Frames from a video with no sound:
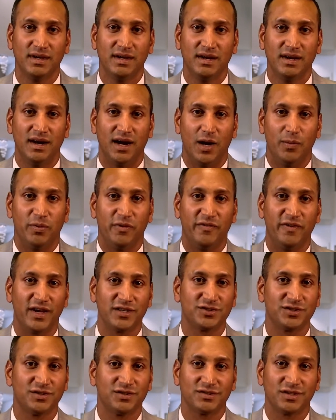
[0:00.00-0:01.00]
Our
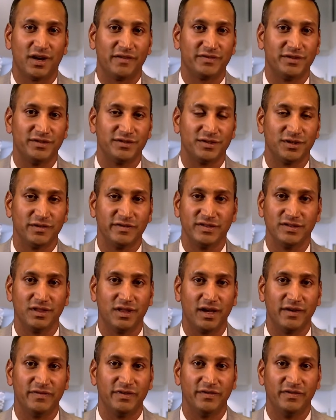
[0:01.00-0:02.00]
professionals often serve as
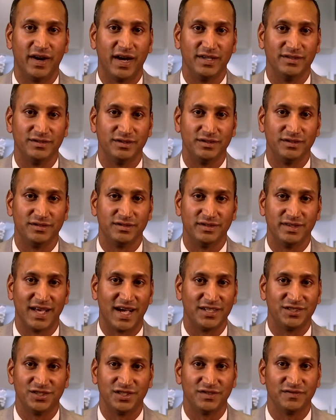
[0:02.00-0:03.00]
life advisors, not
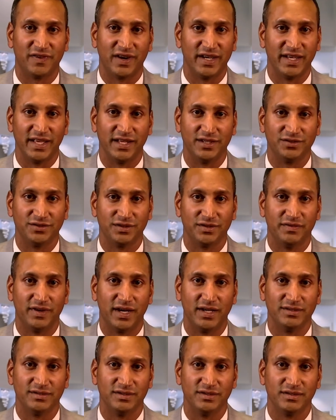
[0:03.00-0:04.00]
just financial
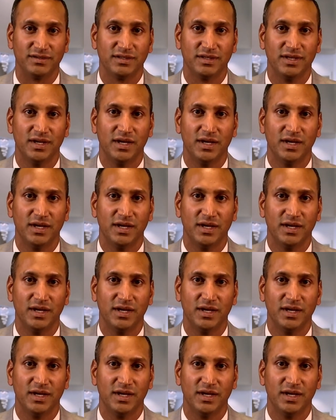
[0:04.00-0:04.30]
advisors,